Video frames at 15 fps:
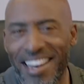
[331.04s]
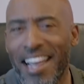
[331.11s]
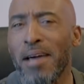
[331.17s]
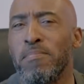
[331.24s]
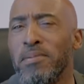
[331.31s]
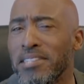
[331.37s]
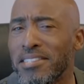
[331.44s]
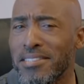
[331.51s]
it
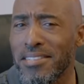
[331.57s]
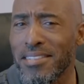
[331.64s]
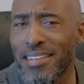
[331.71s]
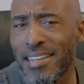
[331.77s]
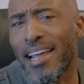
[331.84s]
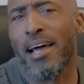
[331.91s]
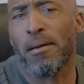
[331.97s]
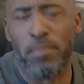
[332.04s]
happens,
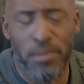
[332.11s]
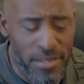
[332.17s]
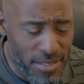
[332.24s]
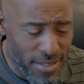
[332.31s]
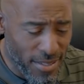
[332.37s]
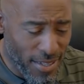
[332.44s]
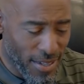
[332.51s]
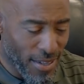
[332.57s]
it
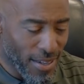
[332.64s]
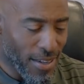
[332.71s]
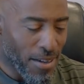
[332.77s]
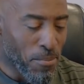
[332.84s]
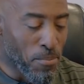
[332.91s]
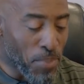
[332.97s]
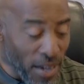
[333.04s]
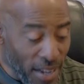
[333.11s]
happens.
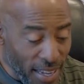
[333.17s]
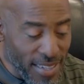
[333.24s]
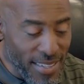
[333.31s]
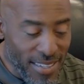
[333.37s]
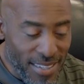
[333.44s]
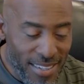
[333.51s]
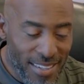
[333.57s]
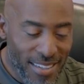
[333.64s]
But